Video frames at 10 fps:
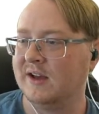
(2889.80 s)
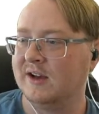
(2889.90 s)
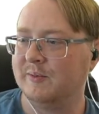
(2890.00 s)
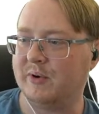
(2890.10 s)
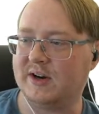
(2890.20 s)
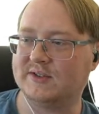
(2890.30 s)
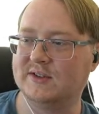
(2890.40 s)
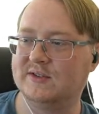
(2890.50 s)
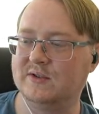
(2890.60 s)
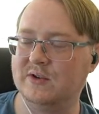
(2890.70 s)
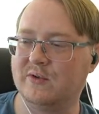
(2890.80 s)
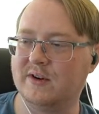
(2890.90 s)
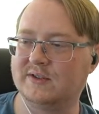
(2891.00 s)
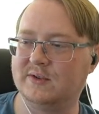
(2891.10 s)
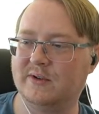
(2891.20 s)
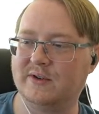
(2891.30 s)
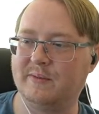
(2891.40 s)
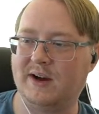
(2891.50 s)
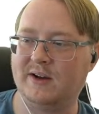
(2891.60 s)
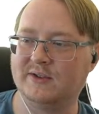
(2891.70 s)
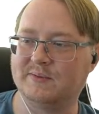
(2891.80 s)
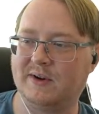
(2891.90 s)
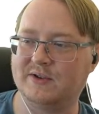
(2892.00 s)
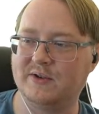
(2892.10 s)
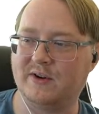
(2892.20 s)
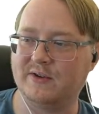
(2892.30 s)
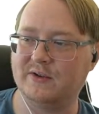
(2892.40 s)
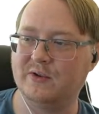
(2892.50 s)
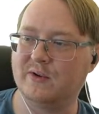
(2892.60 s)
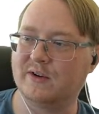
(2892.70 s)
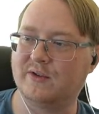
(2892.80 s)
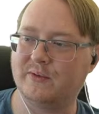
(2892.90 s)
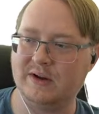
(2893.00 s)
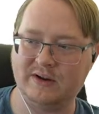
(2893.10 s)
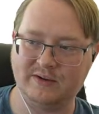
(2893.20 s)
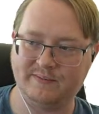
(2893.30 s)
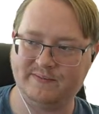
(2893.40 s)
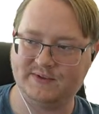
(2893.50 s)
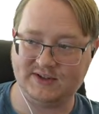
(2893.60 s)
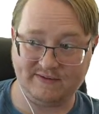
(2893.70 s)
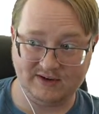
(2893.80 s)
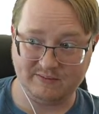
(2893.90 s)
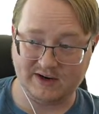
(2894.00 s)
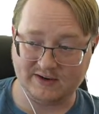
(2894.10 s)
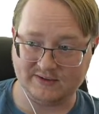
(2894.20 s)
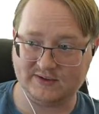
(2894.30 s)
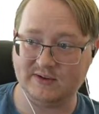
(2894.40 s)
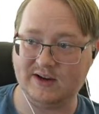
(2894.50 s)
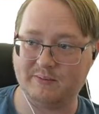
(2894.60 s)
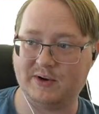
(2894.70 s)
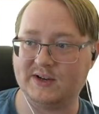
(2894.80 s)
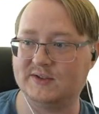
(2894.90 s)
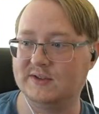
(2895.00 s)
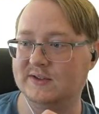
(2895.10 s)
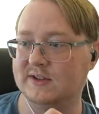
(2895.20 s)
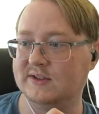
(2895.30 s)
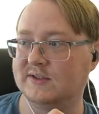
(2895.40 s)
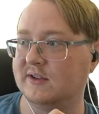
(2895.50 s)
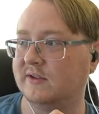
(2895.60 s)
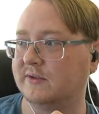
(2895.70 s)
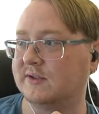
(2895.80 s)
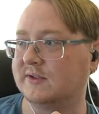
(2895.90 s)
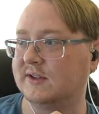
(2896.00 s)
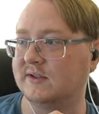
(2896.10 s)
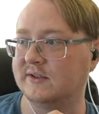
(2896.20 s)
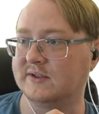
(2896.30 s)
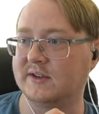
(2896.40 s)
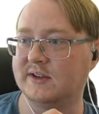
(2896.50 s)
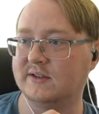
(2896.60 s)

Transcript: Boston to New York, 200 miles. Montreal to New York, 370 miles. So yeah, Boston is the closest, it looks like.